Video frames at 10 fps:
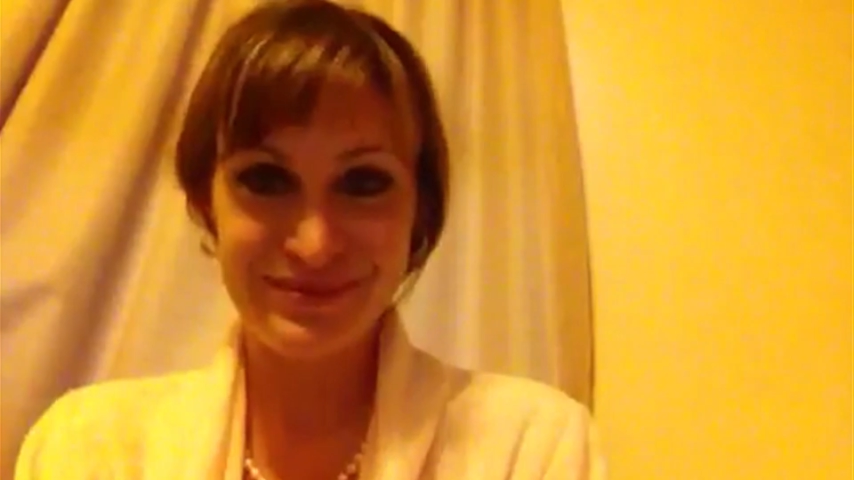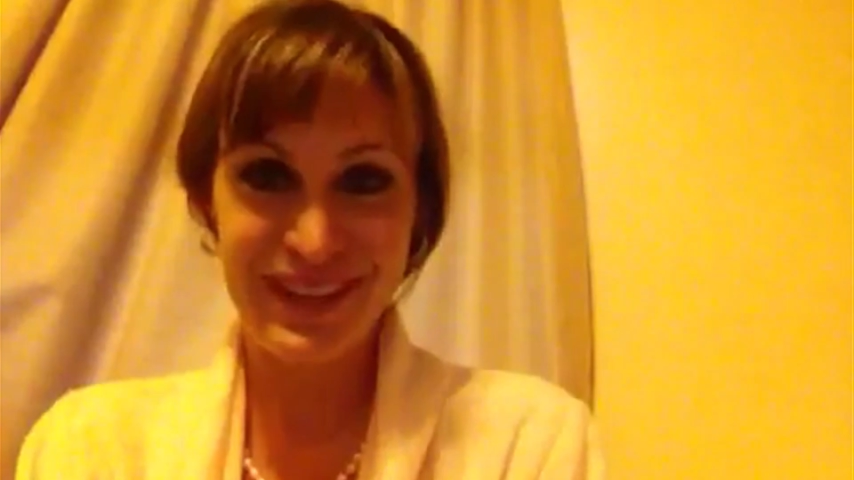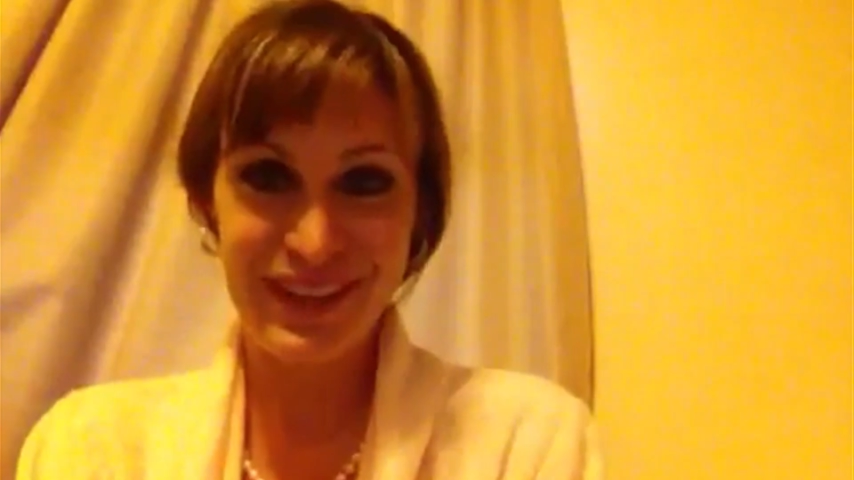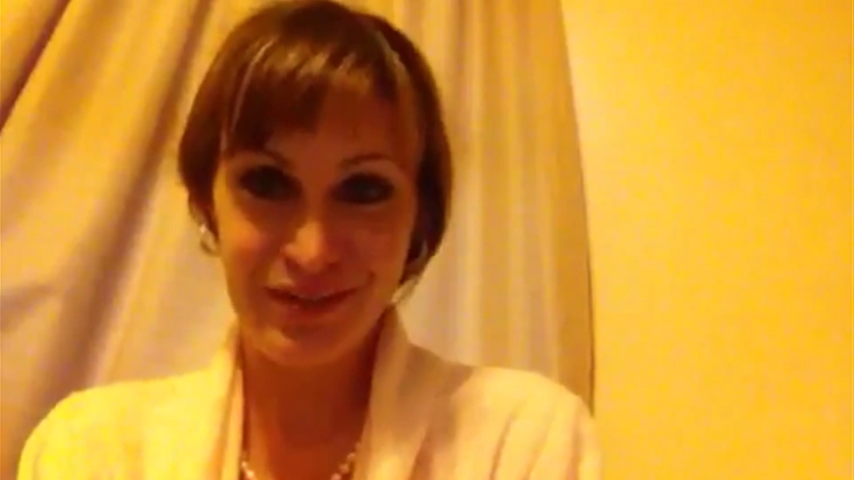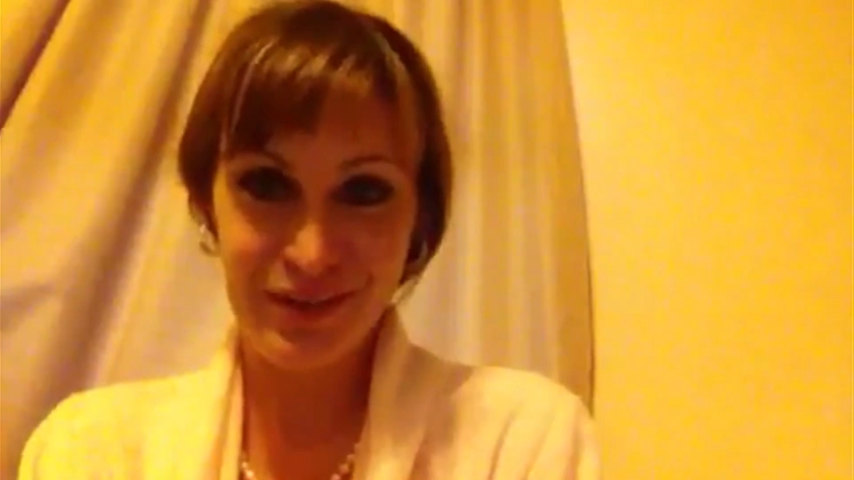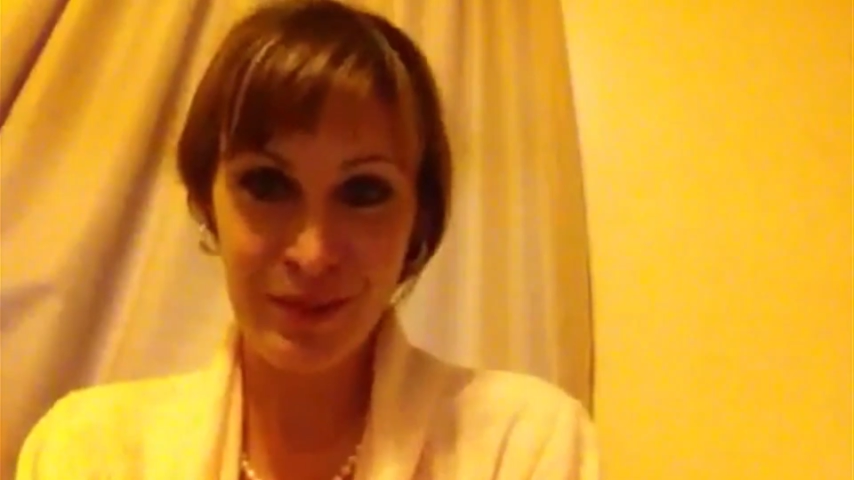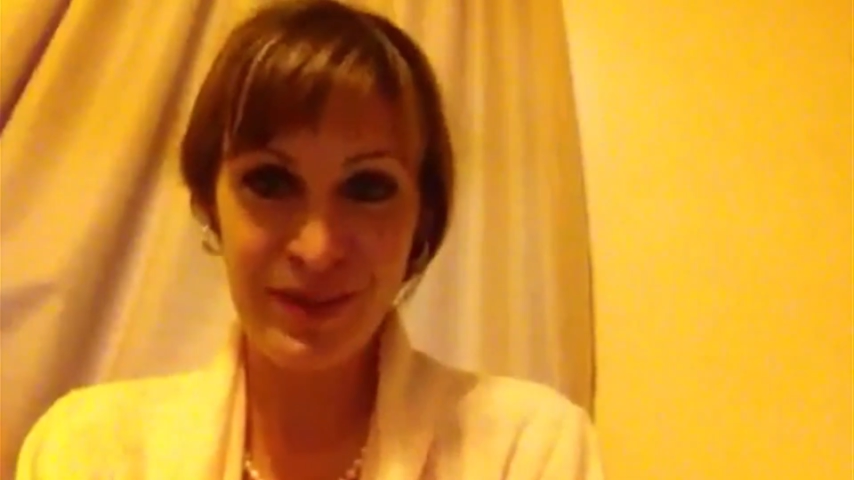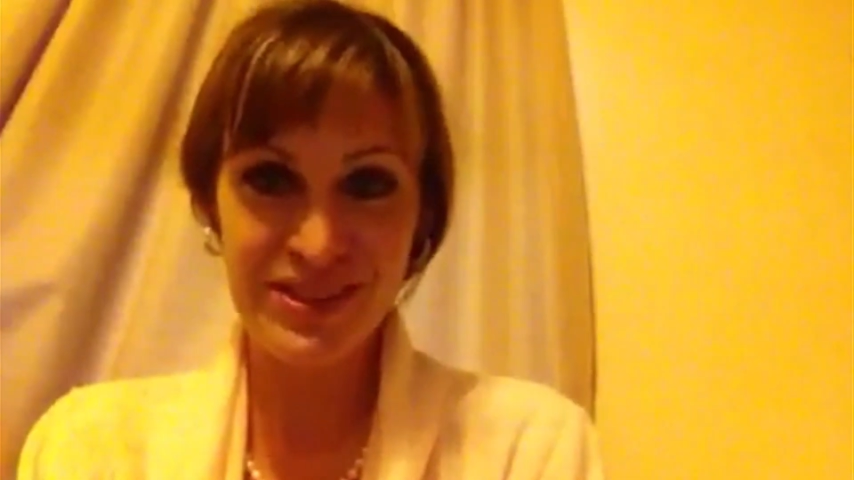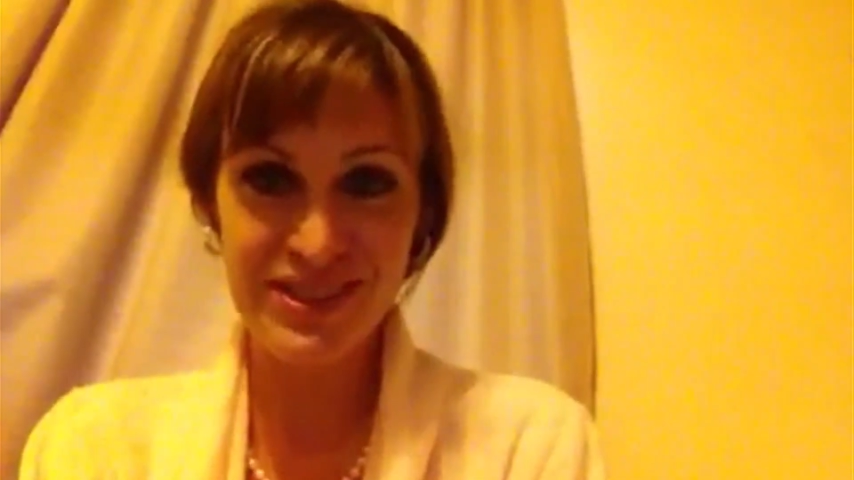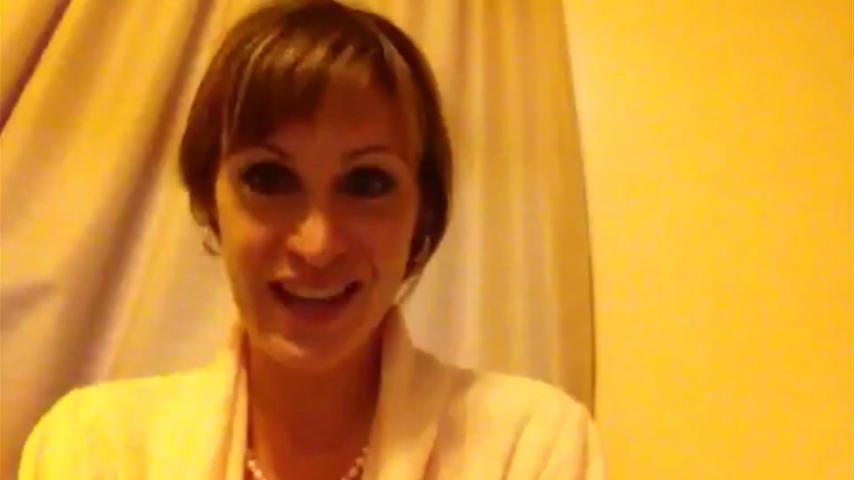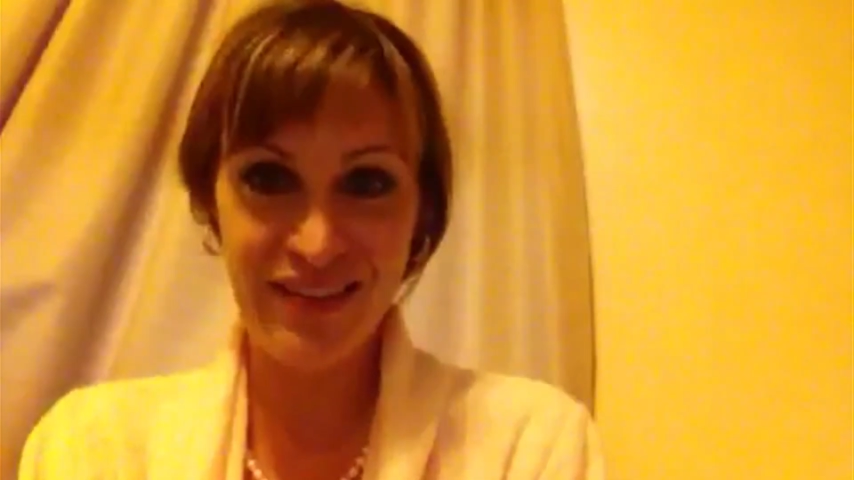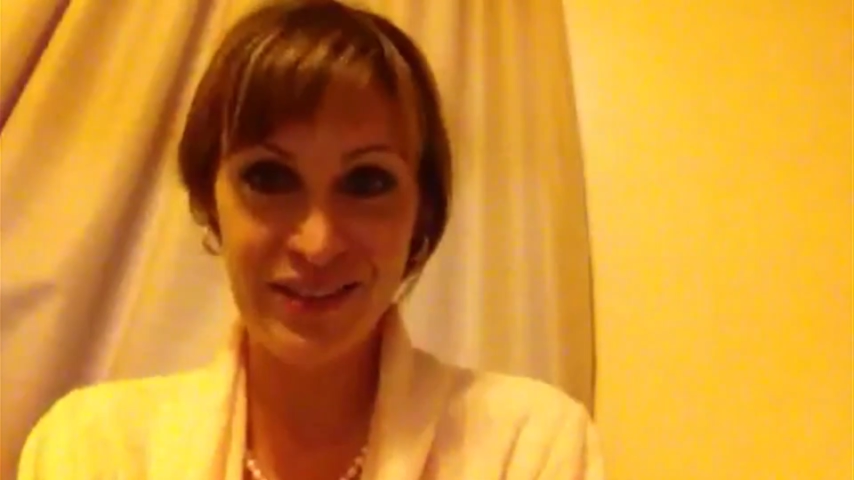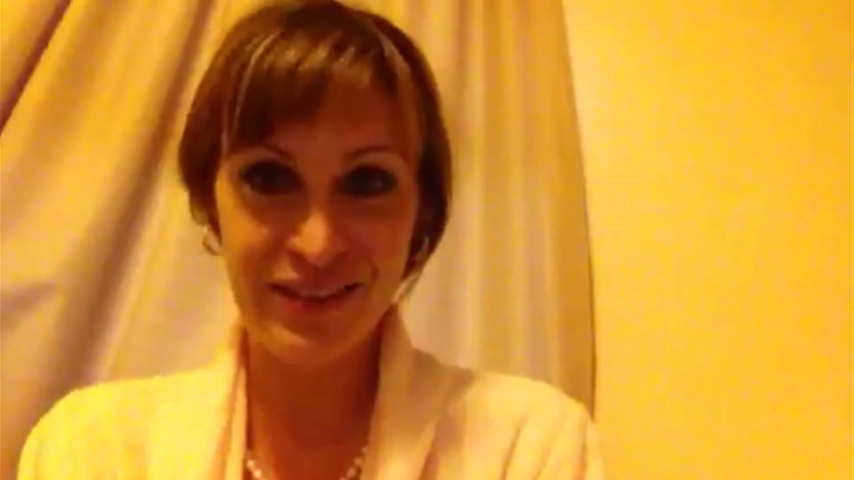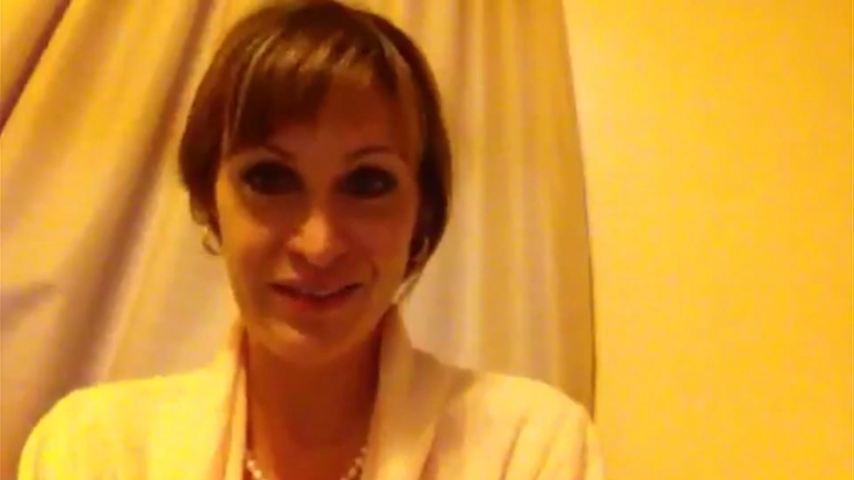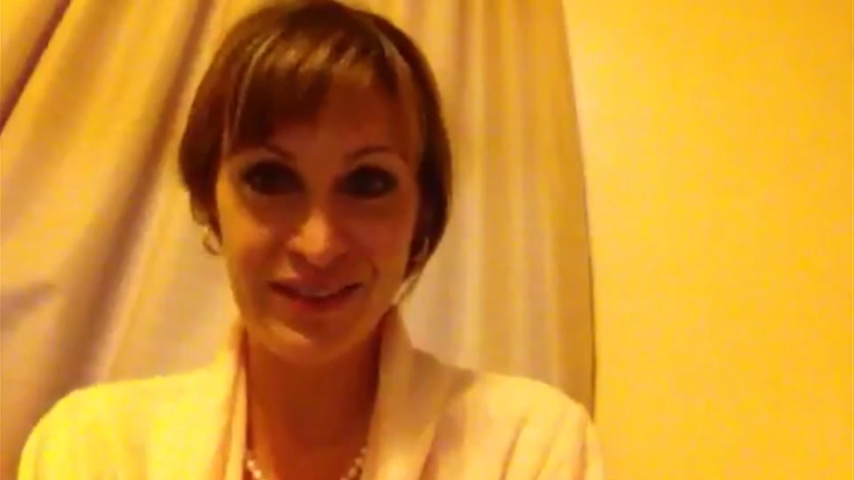Thank you very much, and have
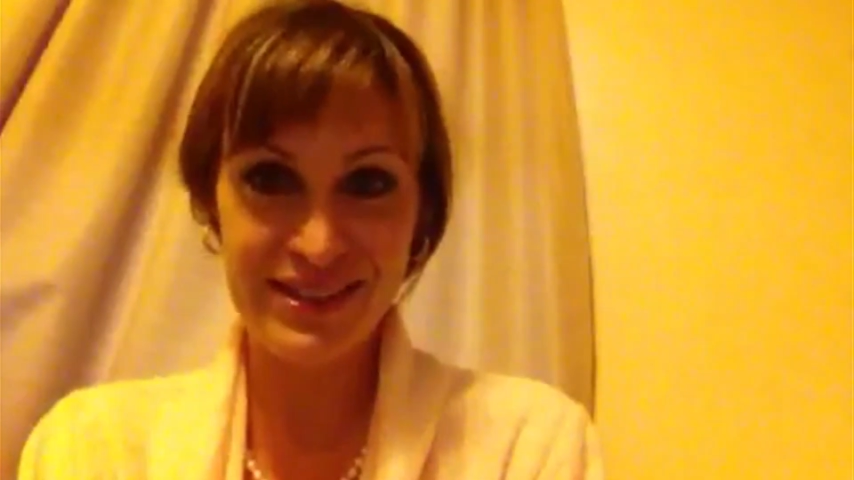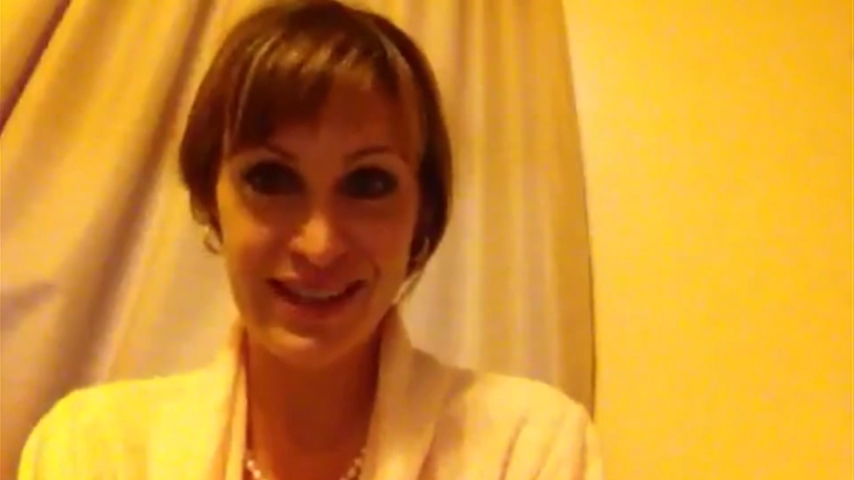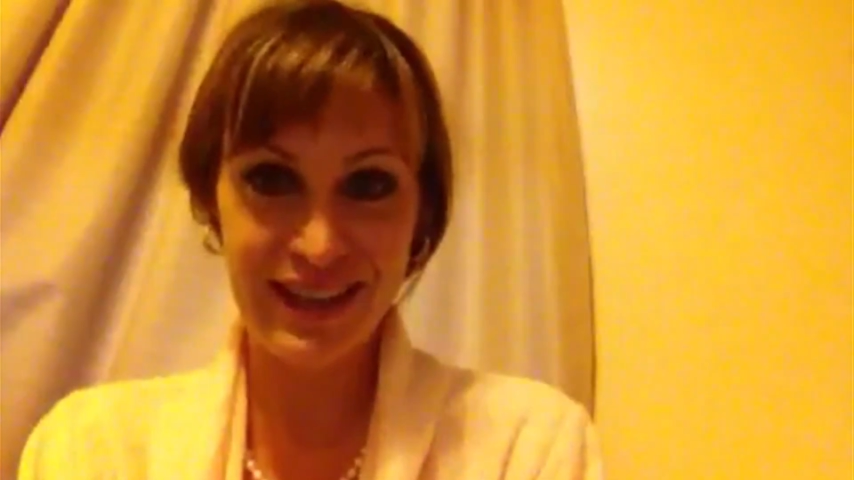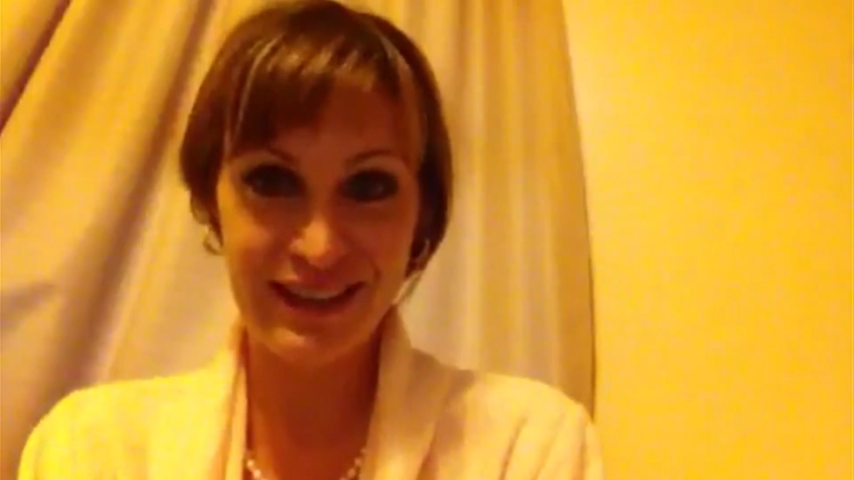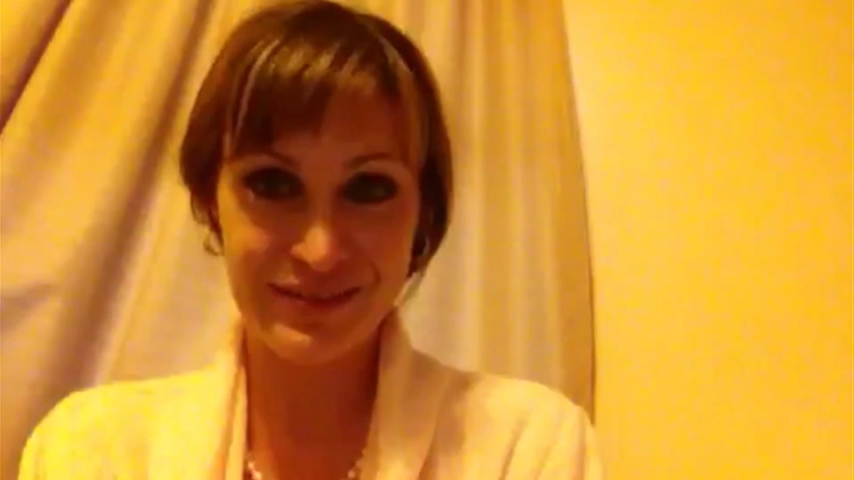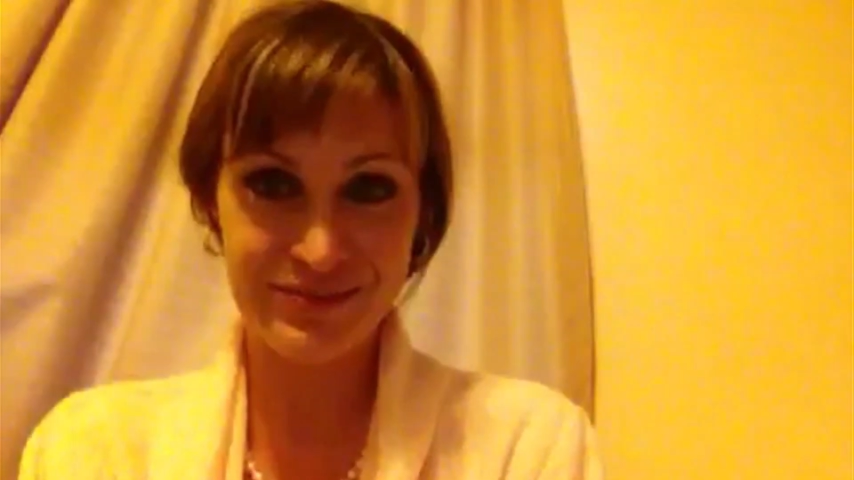a lovely day.